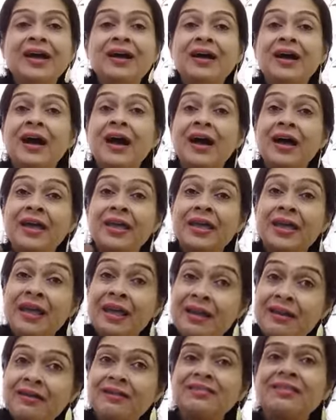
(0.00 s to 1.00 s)
I
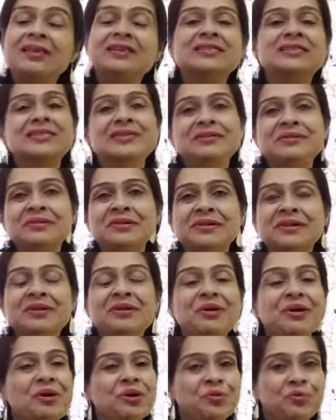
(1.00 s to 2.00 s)
end this year
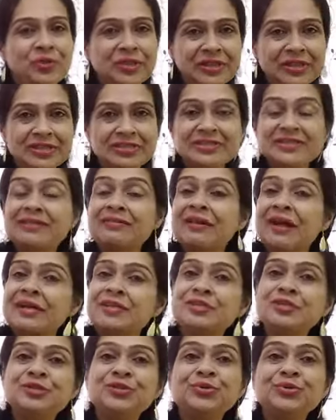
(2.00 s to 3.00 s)
with this
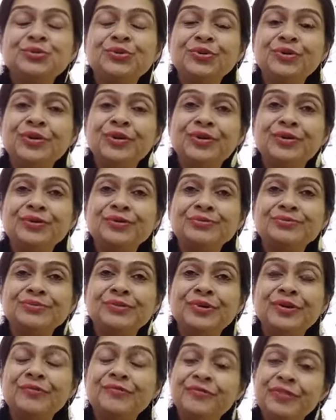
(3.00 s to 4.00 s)
gratitude
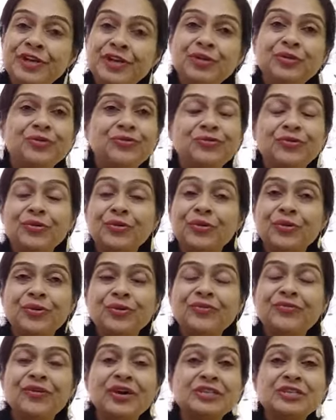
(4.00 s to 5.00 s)
video for all
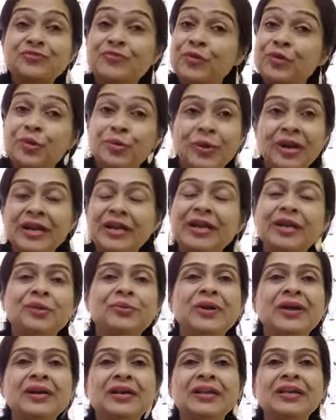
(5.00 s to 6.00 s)
of us for
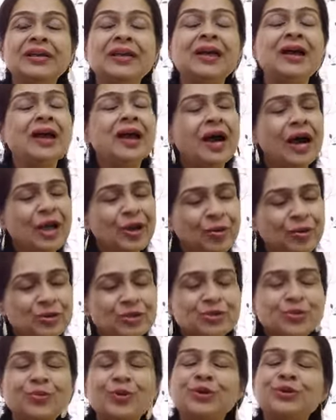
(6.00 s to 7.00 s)
2020. I also
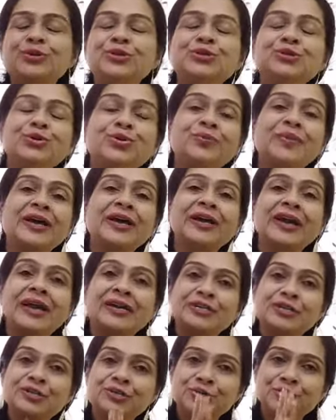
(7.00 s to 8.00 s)
want to show my
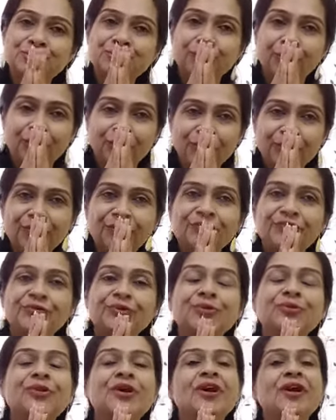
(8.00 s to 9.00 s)
gratitude to all of
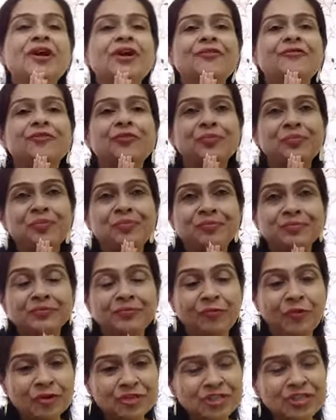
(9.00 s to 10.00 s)
you for
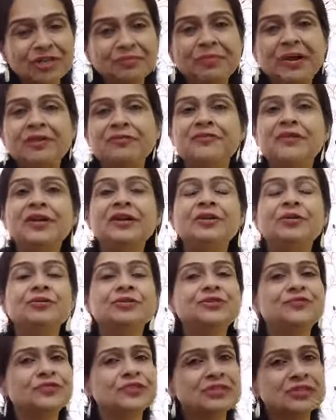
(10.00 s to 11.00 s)
watching my videos,
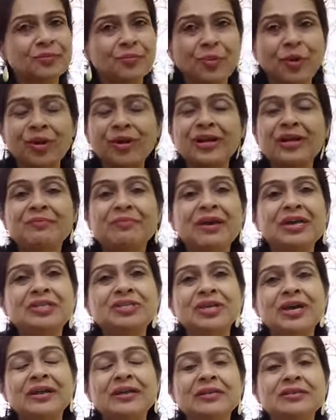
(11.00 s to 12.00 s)
for supporting my
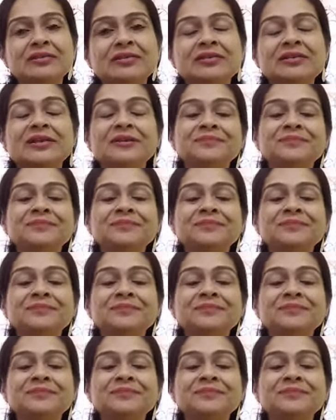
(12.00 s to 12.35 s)
channels.